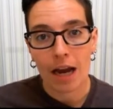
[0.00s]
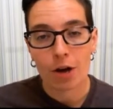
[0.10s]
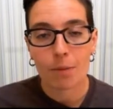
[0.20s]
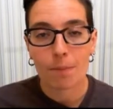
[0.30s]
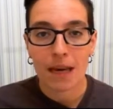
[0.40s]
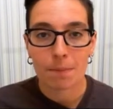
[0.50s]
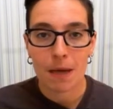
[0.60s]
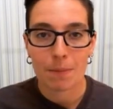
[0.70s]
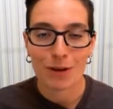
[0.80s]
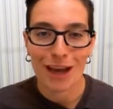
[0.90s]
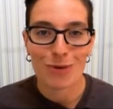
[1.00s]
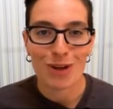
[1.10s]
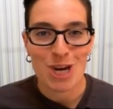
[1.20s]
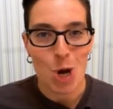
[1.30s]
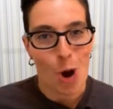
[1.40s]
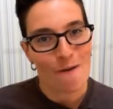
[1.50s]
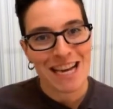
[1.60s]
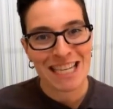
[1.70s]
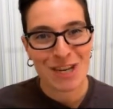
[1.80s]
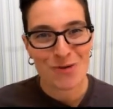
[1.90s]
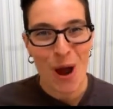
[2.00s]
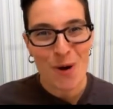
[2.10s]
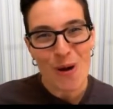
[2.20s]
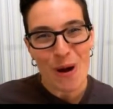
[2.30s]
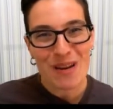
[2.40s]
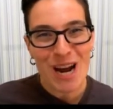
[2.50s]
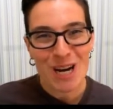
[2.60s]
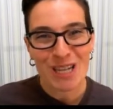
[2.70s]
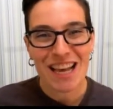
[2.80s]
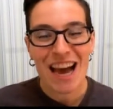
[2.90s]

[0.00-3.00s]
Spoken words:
I know many people get really nervous around webinars.